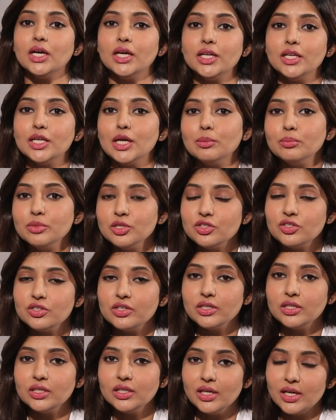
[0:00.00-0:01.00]
Number
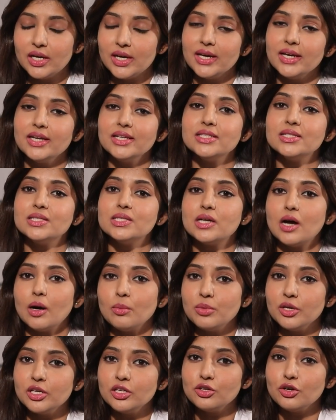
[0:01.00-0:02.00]
three is
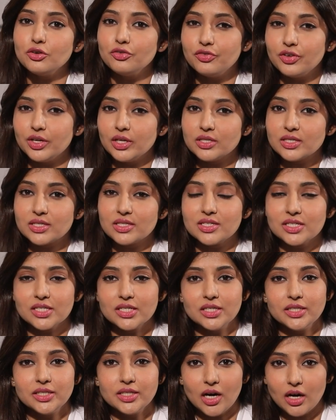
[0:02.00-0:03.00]
rubbing your face
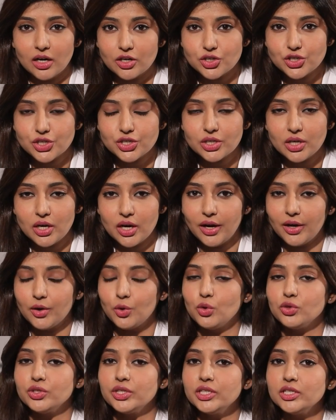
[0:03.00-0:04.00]
really harsh. I
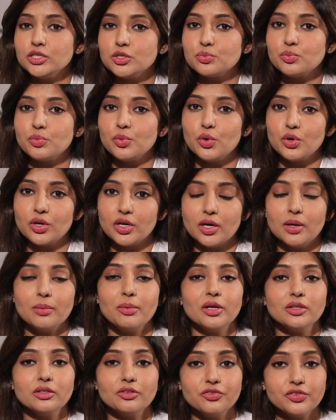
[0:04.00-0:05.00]
already spoke
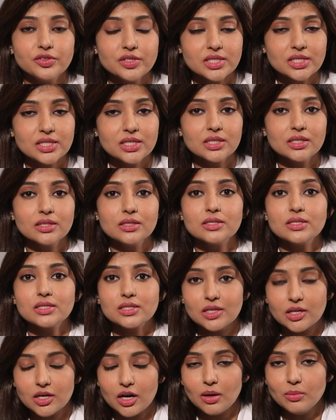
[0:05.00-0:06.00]
about the physical
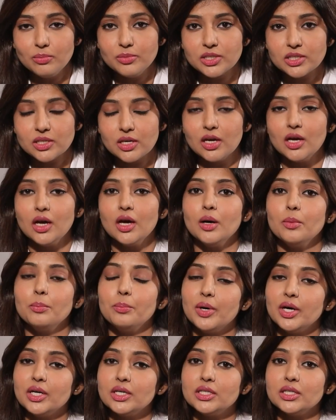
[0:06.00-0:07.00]
scrubs,
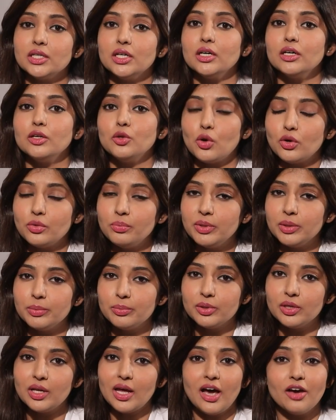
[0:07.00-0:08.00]
but a lot of
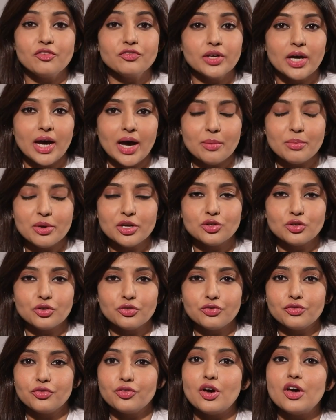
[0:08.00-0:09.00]
people have the habit
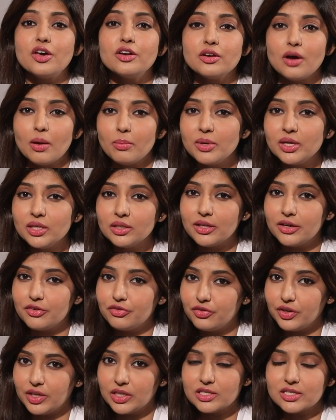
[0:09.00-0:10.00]
of rubbing their
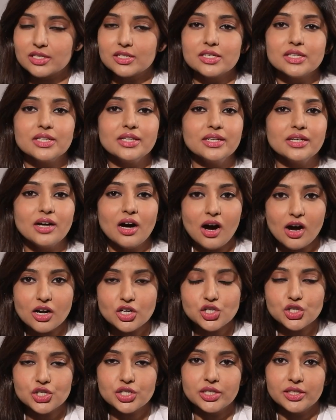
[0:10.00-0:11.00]
face really
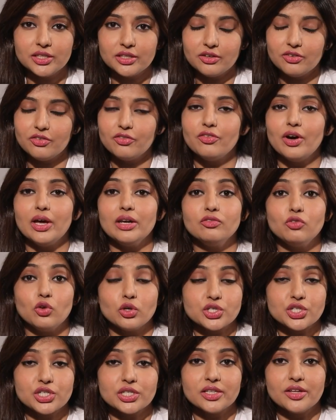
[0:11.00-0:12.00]
harshly while
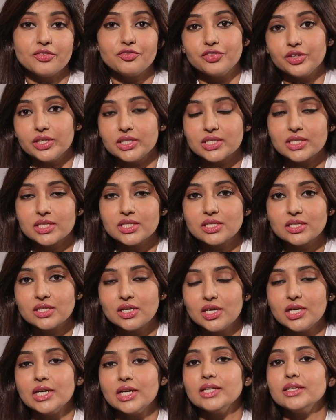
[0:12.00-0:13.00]
washing their faces.
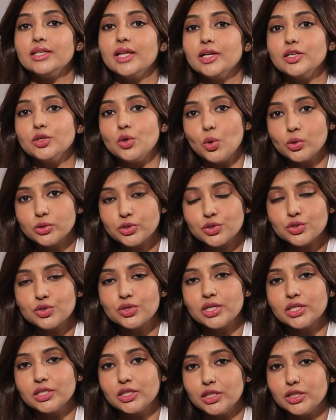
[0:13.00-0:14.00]
That also
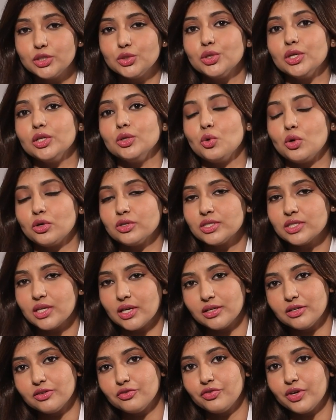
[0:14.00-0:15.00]
can lead to a lot of
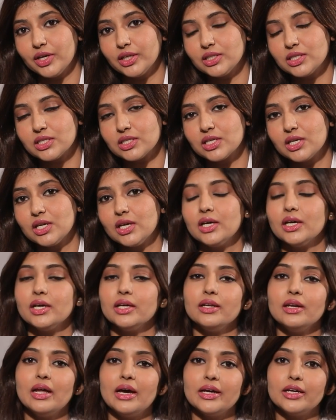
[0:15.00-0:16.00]
side effects,
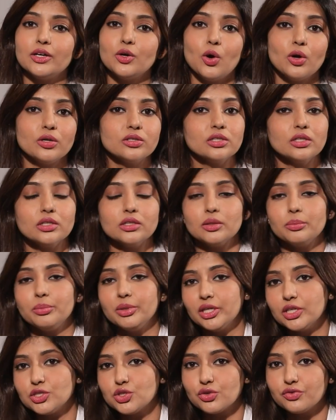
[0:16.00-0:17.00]
like altering the
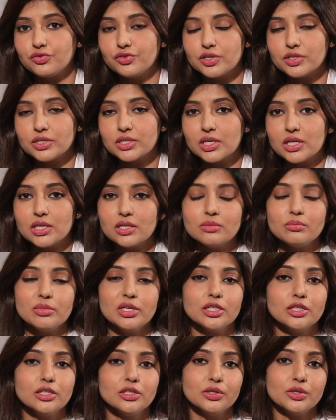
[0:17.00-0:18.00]
pH of your skin,
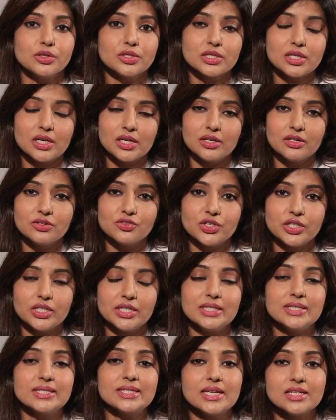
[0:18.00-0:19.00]
making your skin
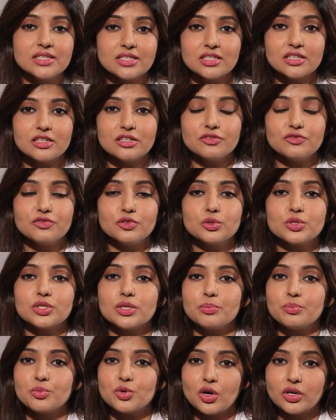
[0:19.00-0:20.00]
really sensitive to
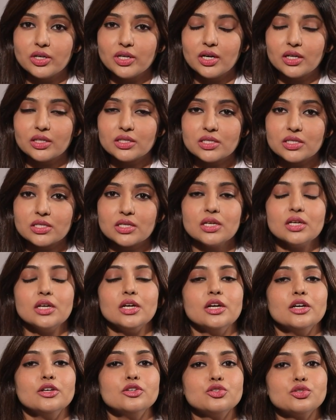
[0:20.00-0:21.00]
some products.
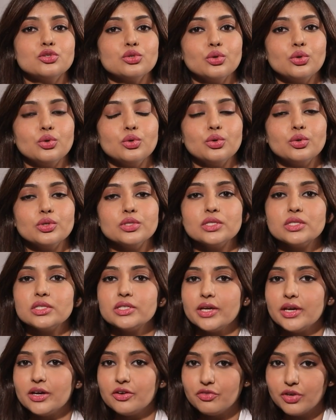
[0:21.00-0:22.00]
So
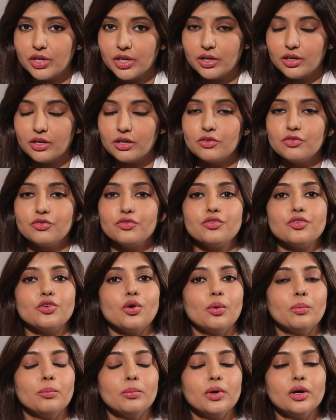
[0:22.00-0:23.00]
stay away
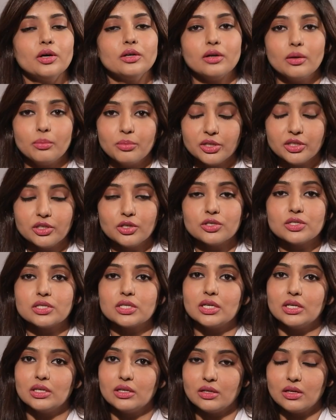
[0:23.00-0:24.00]
from rubbing your
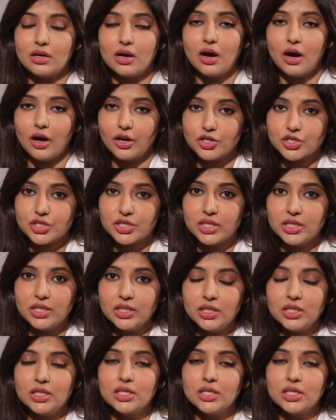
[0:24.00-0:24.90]
skin harshly.